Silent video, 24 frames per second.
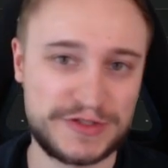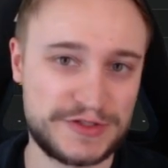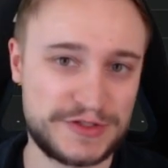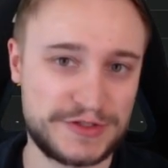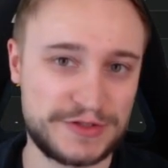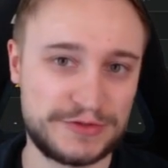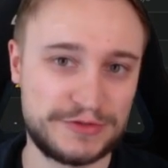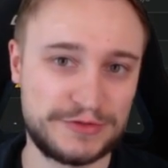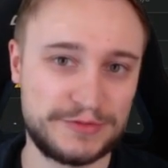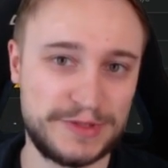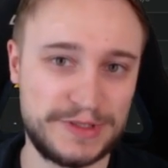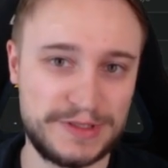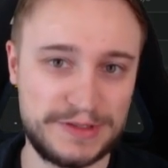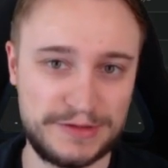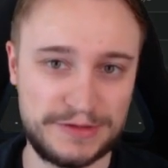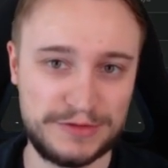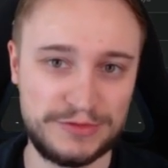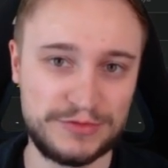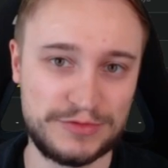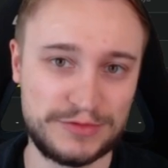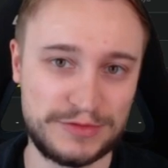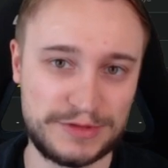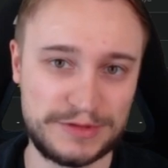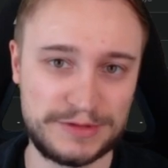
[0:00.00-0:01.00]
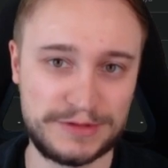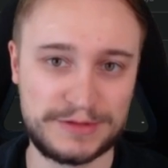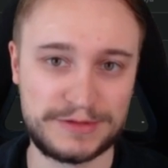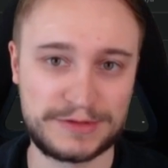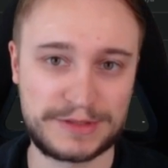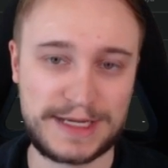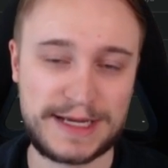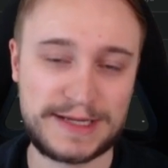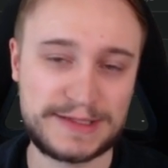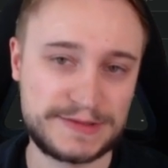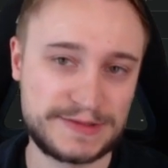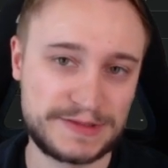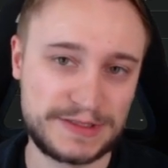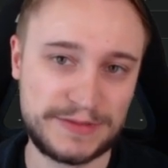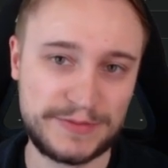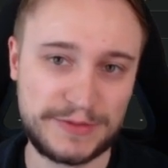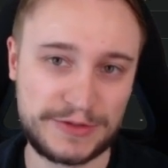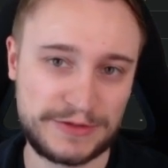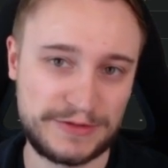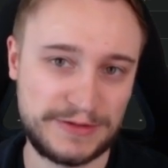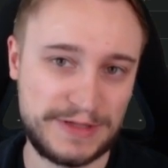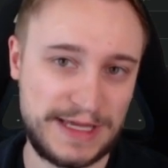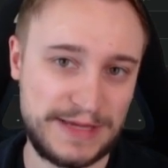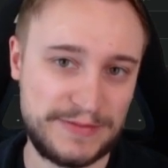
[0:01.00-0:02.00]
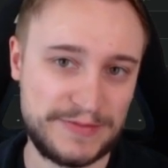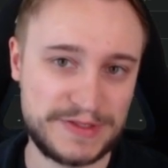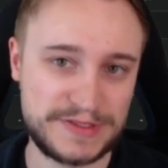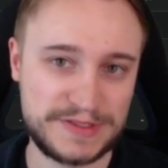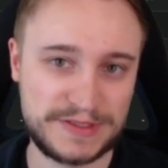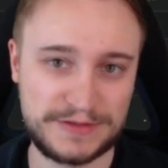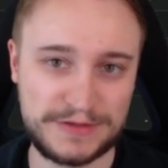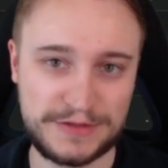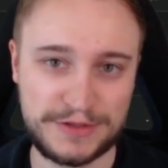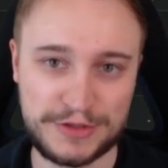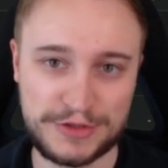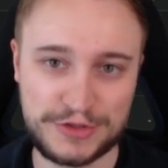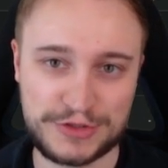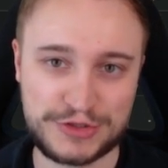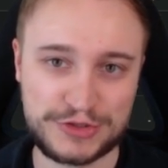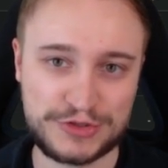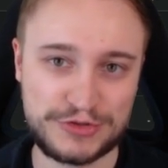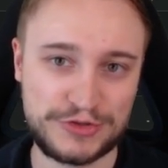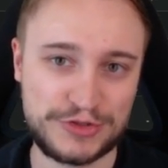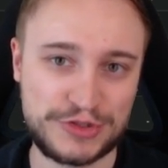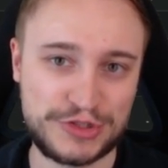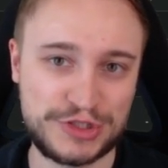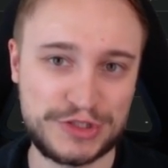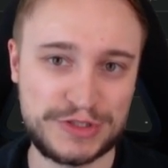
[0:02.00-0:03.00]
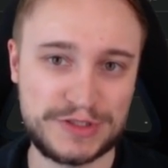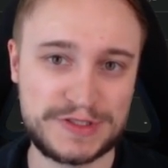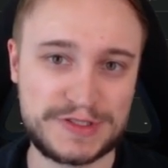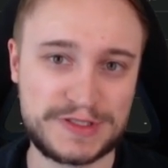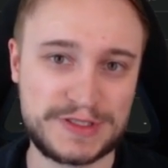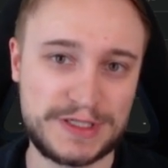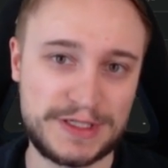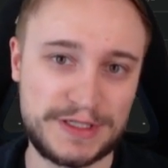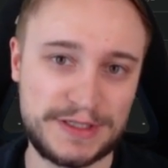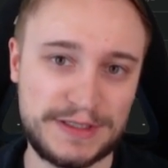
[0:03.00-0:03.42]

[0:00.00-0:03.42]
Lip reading: So when a customer on Amazon searches,